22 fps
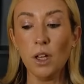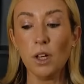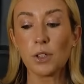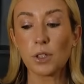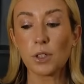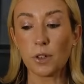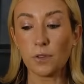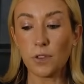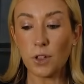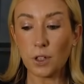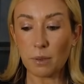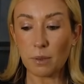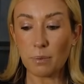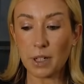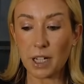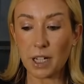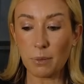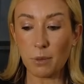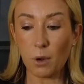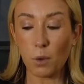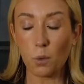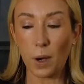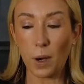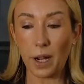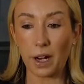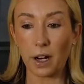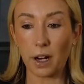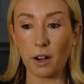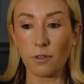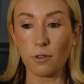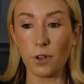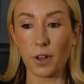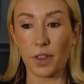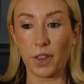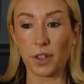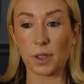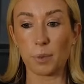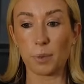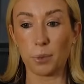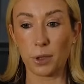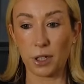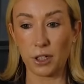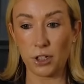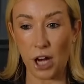So if you can become aware of what
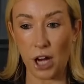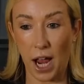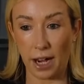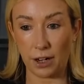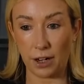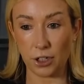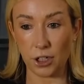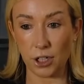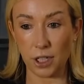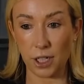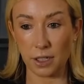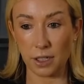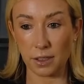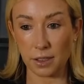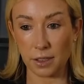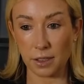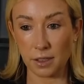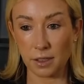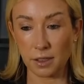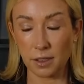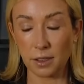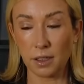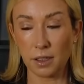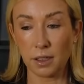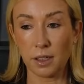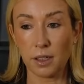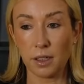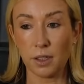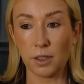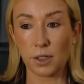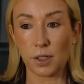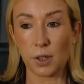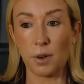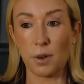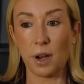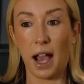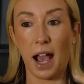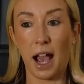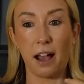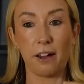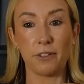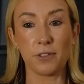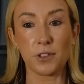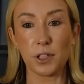this bridge action is, so
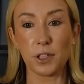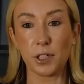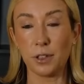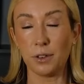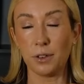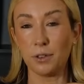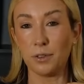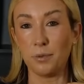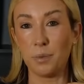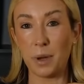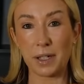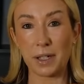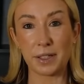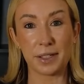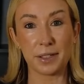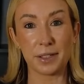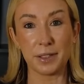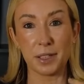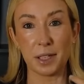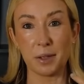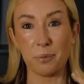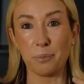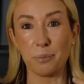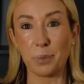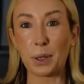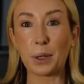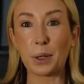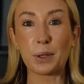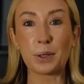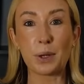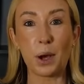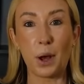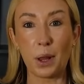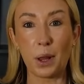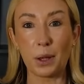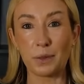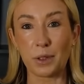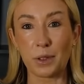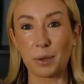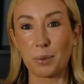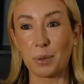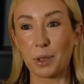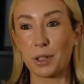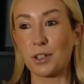after you've basically burned all of
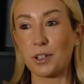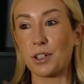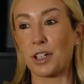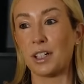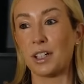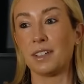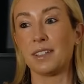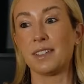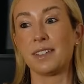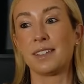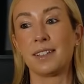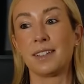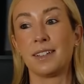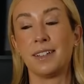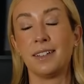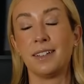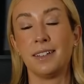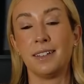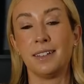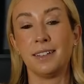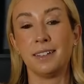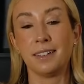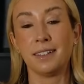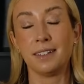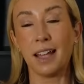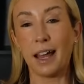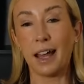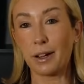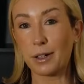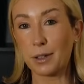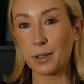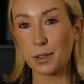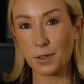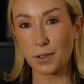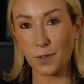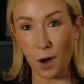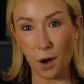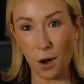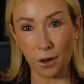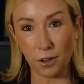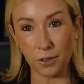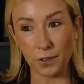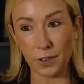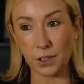your bridges, let go of
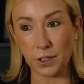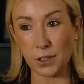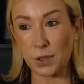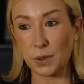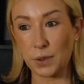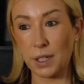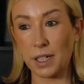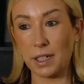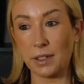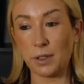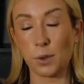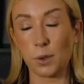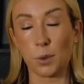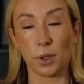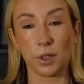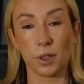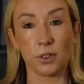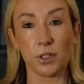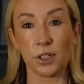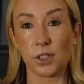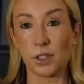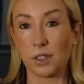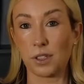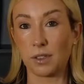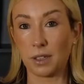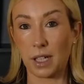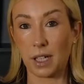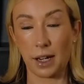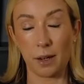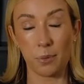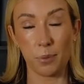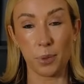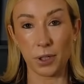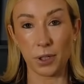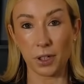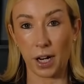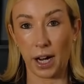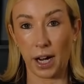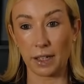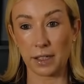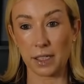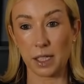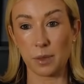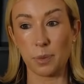all of your duties, or just kind of put your
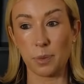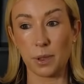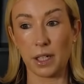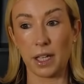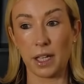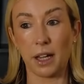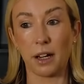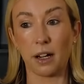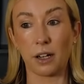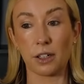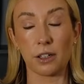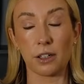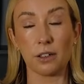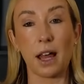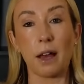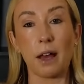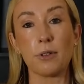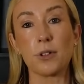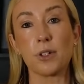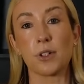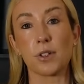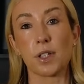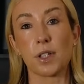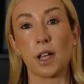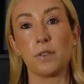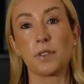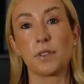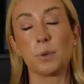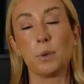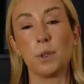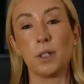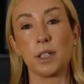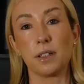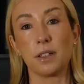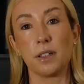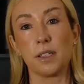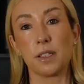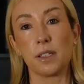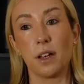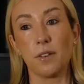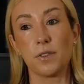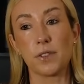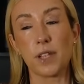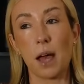hands up in the air and allowed yourself to willingly
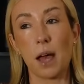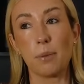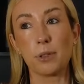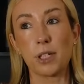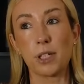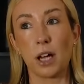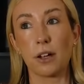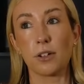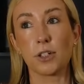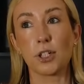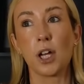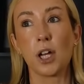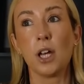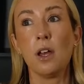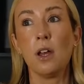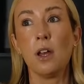self-sabotage,